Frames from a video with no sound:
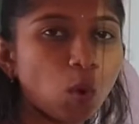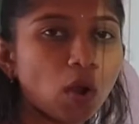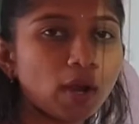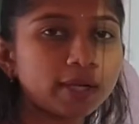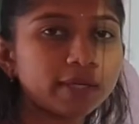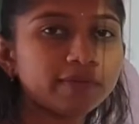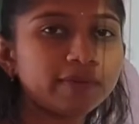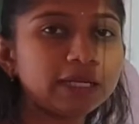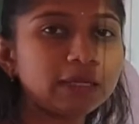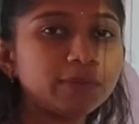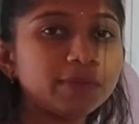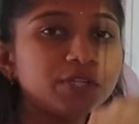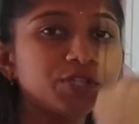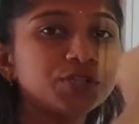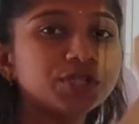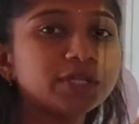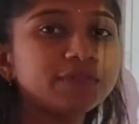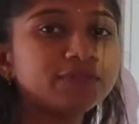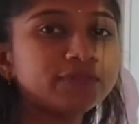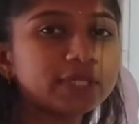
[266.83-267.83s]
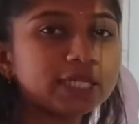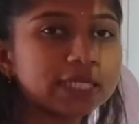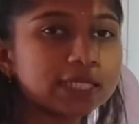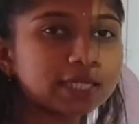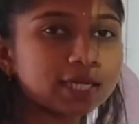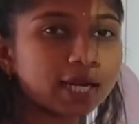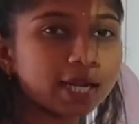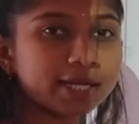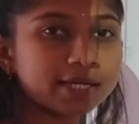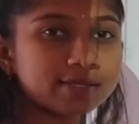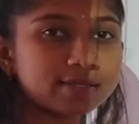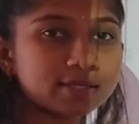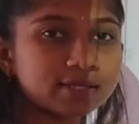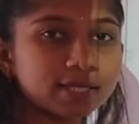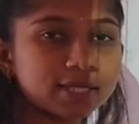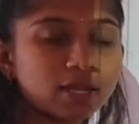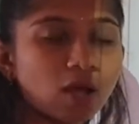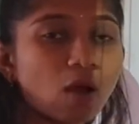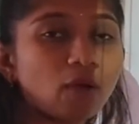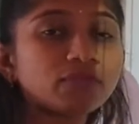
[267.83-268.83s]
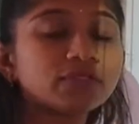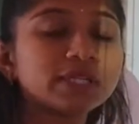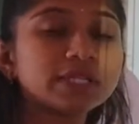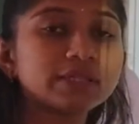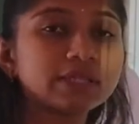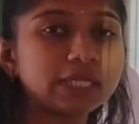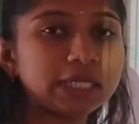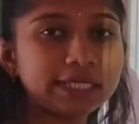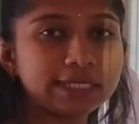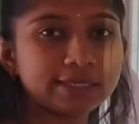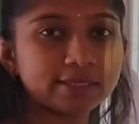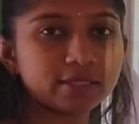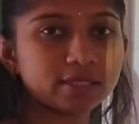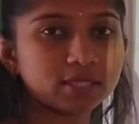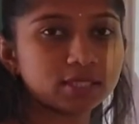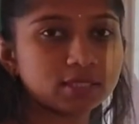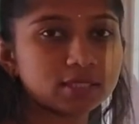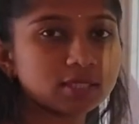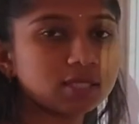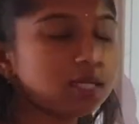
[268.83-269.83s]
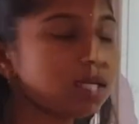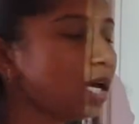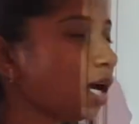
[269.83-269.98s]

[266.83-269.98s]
point will be shifted right side after 3 digits.